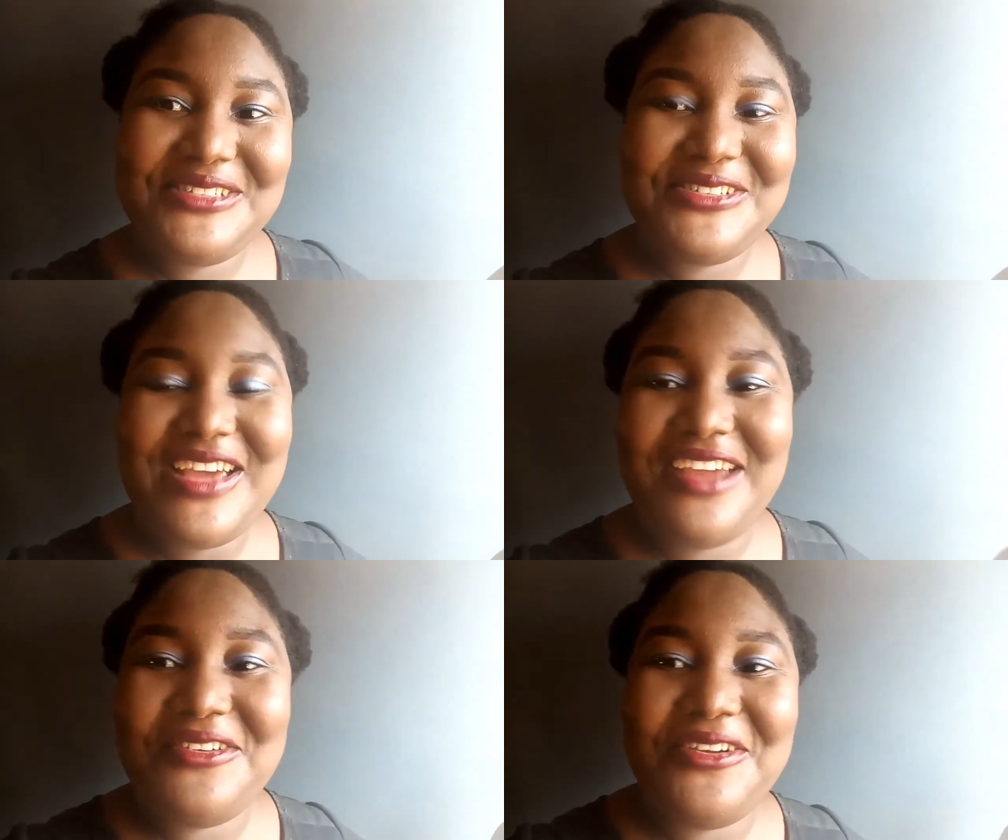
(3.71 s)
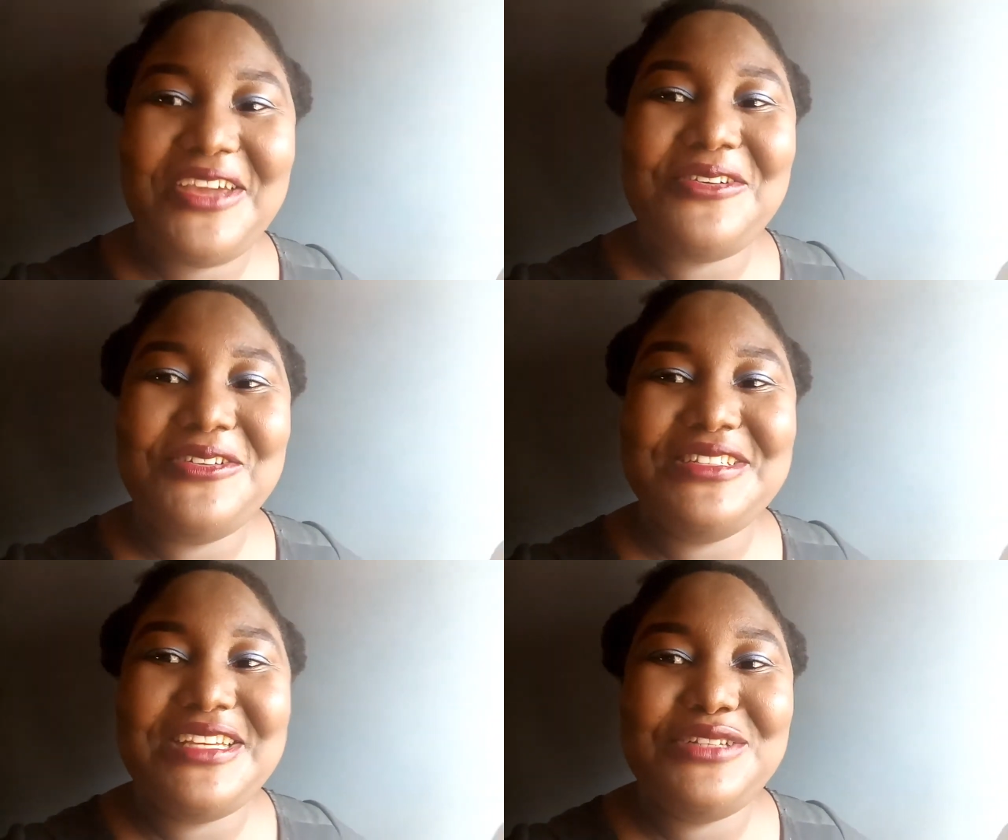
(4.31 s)
So I create
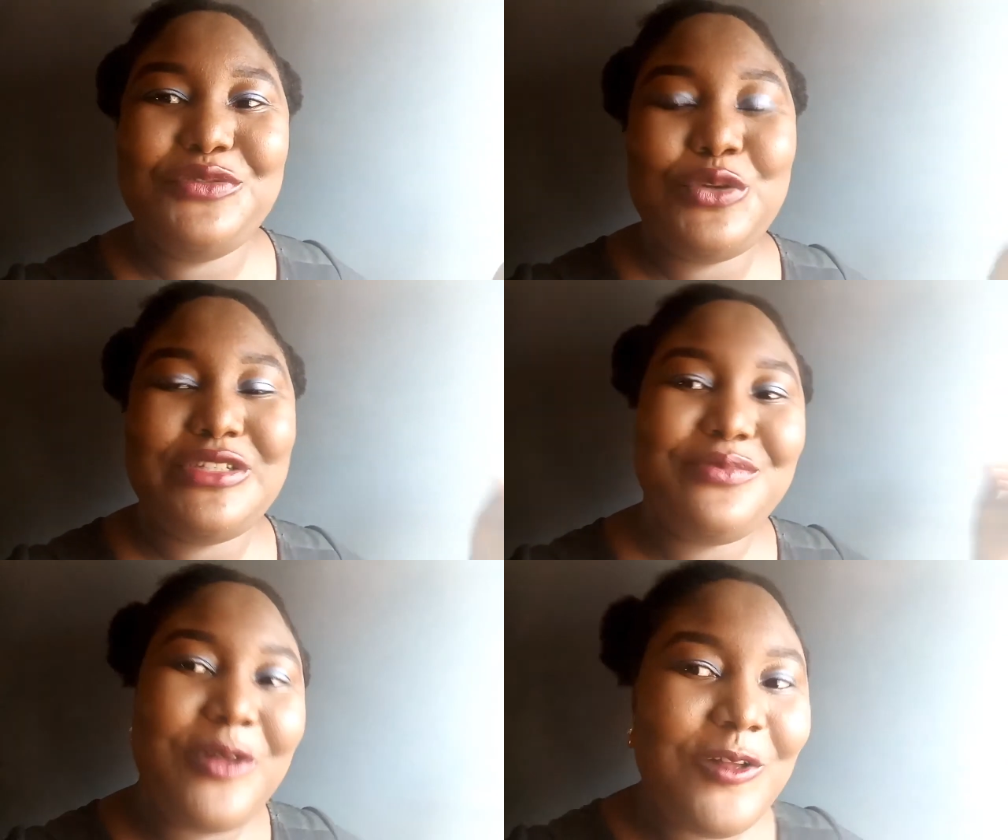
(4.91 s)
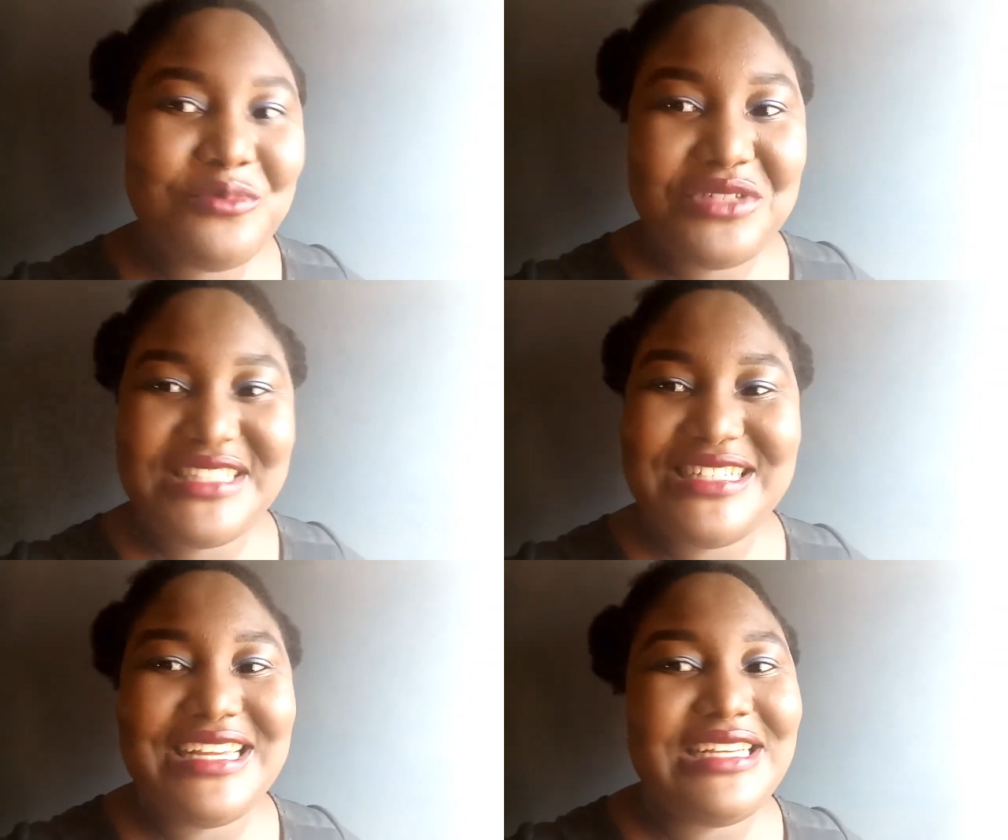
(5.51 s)
content for small
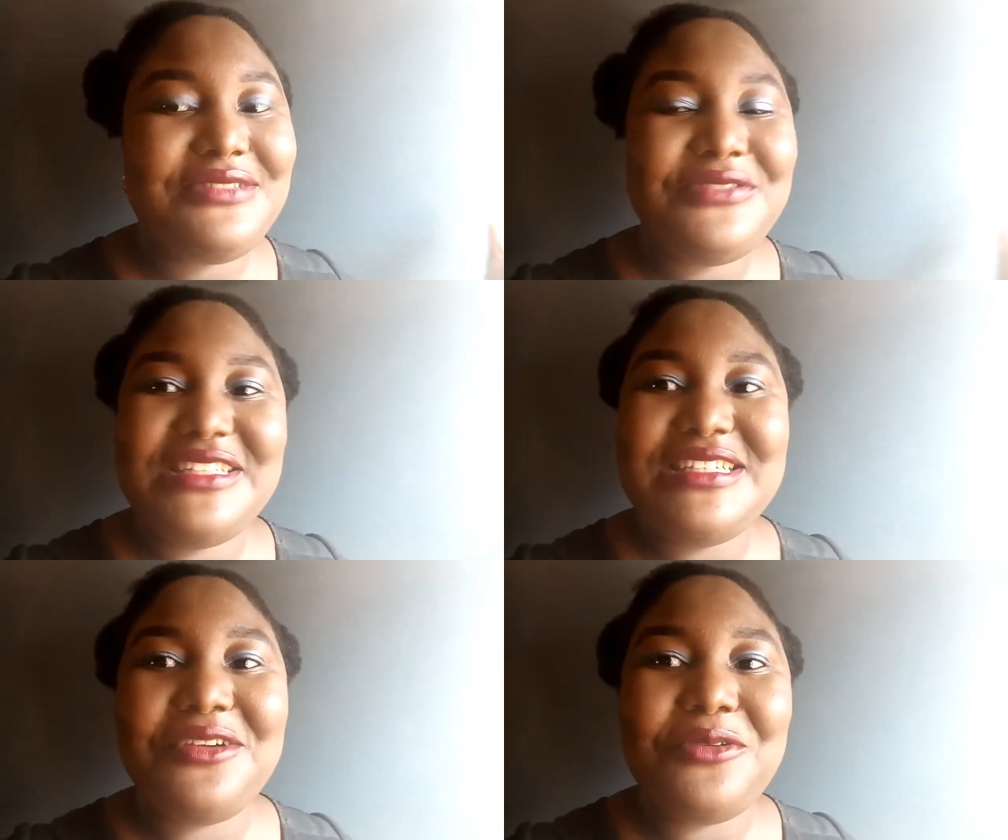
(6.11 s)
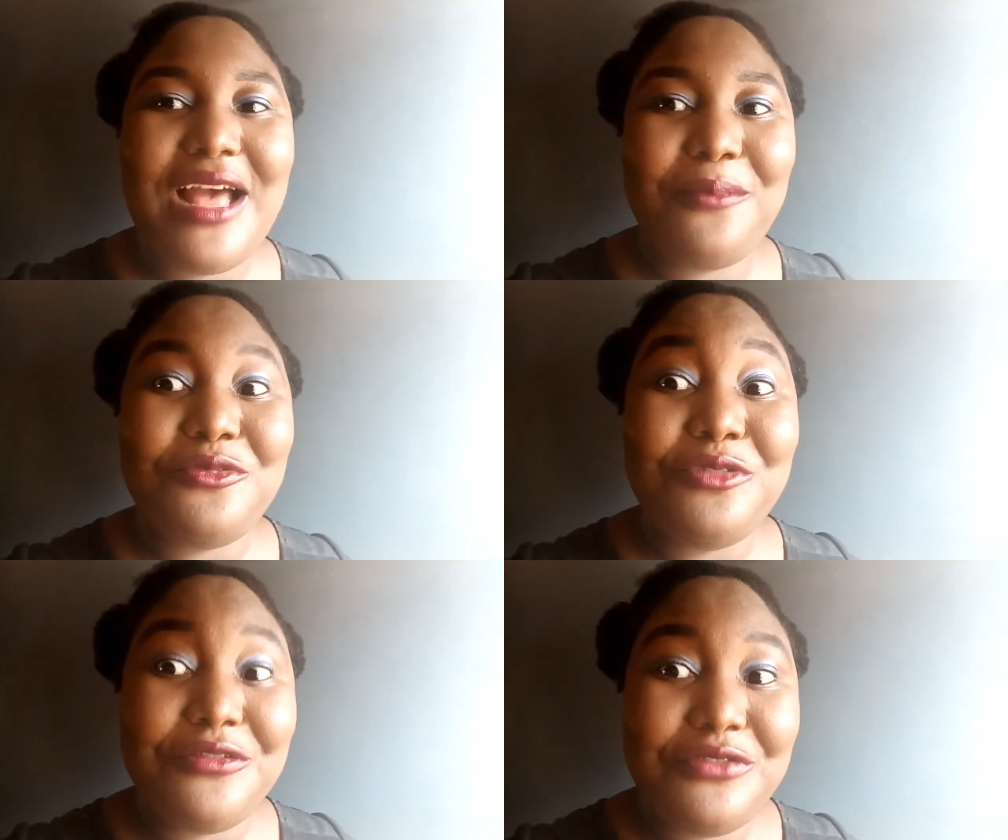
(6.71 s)
business, fintech app
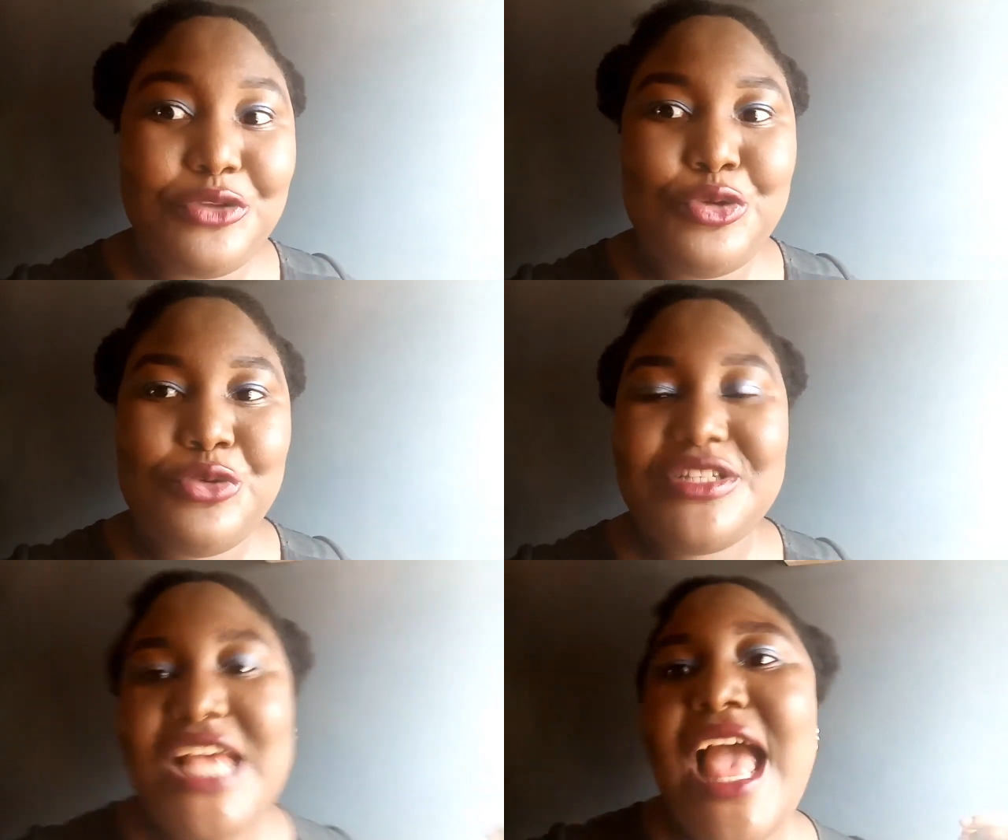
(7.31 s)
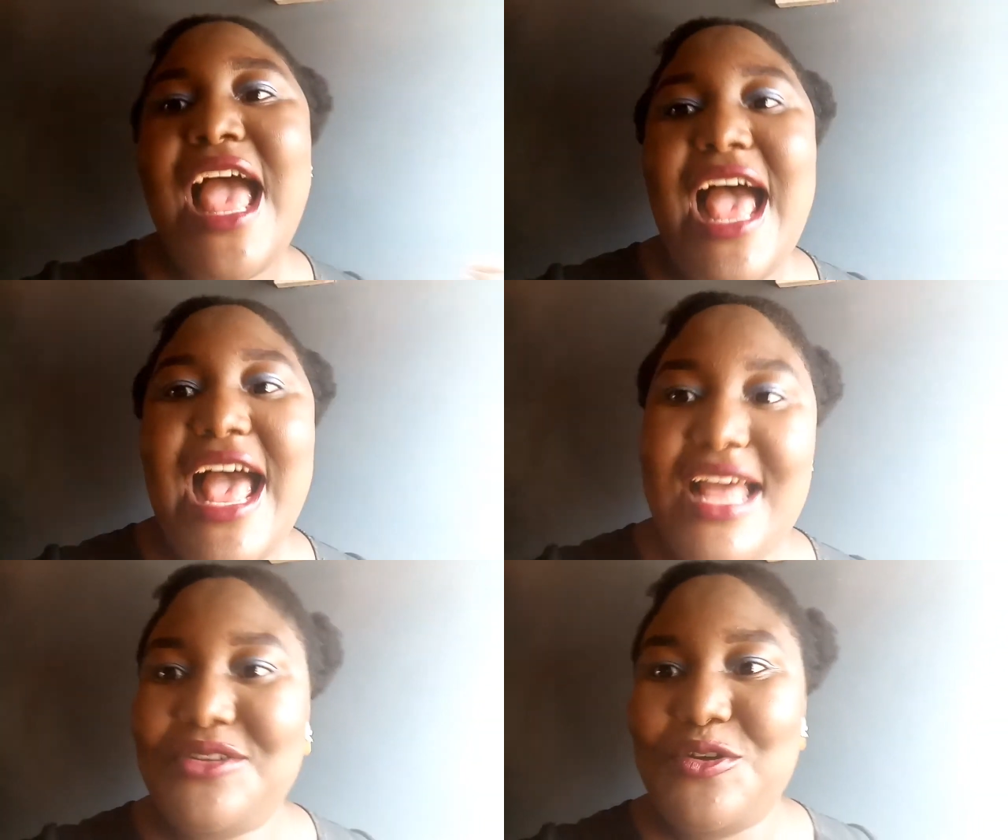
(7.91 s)
reviews
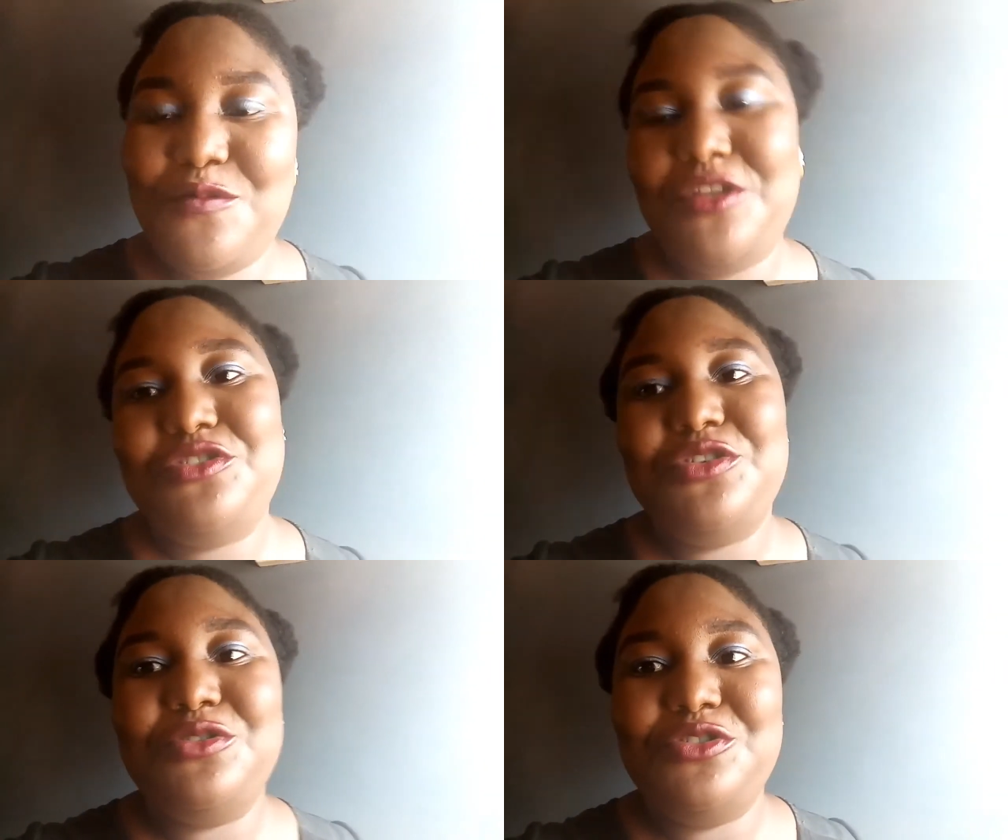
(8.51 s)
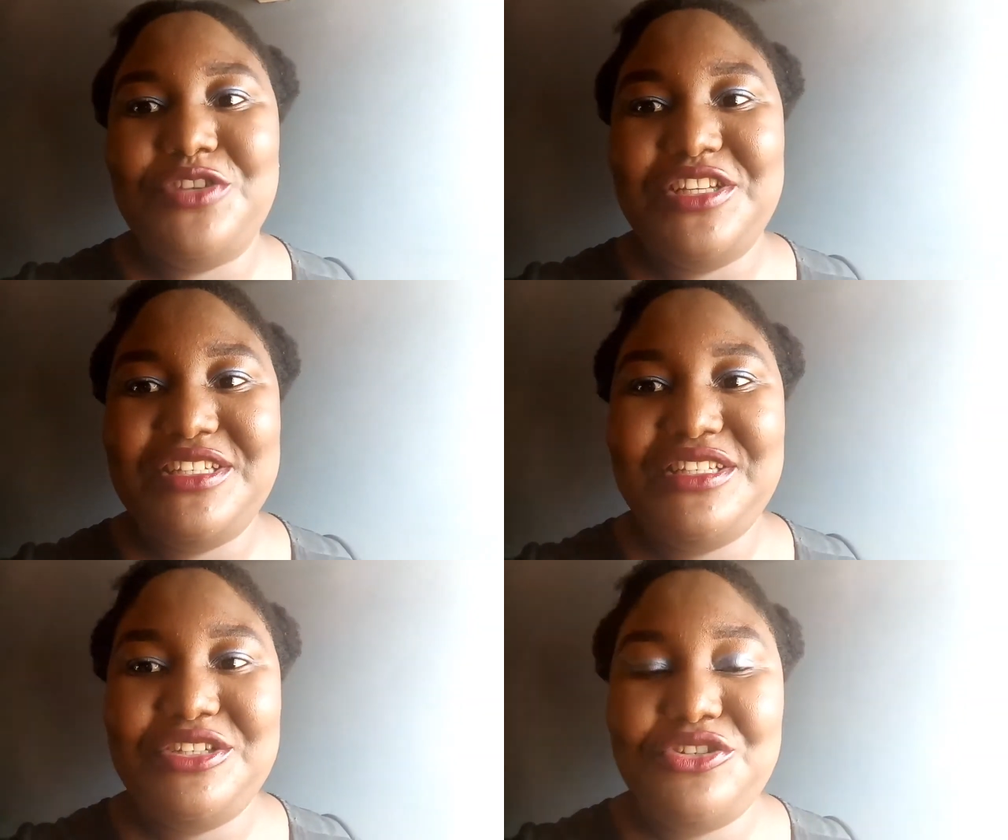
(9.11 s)
and commentary on
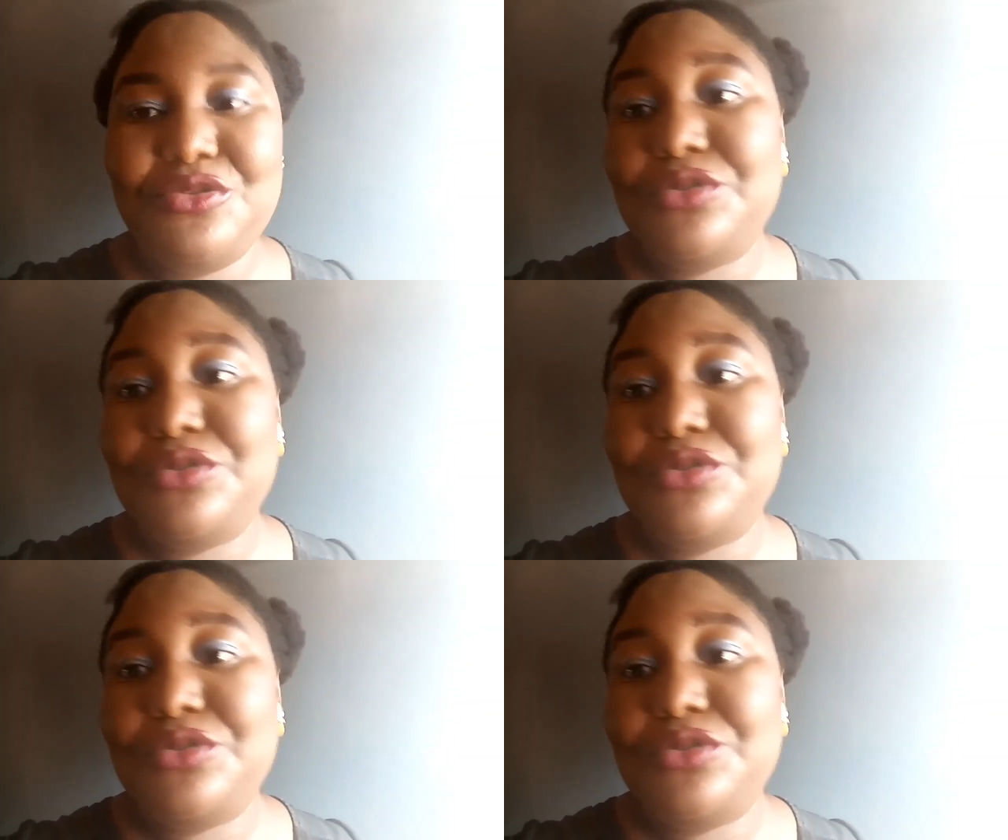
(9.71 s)
trending issues.